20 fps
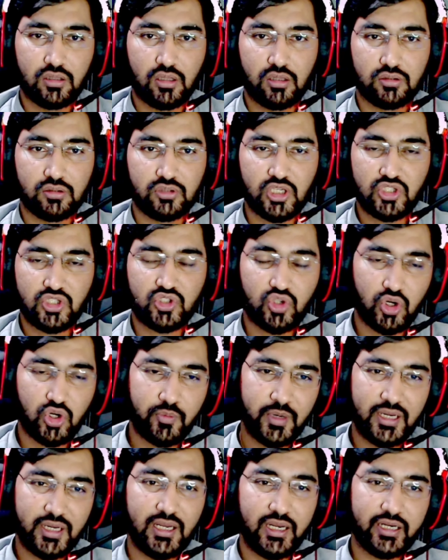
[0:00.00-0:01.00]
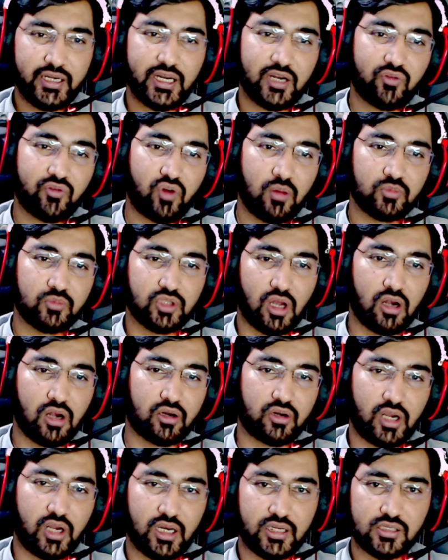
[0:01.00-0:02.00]
This should be deleted from the
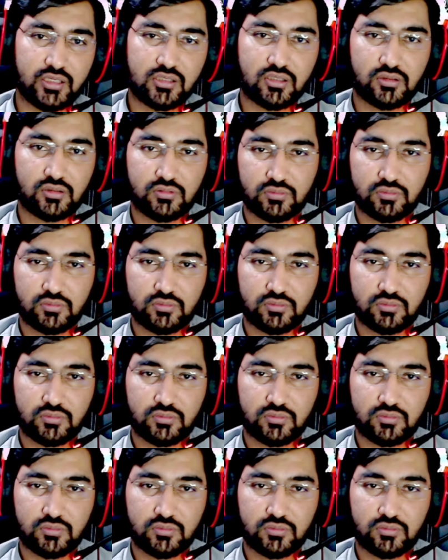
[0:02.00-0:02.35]
ultra list.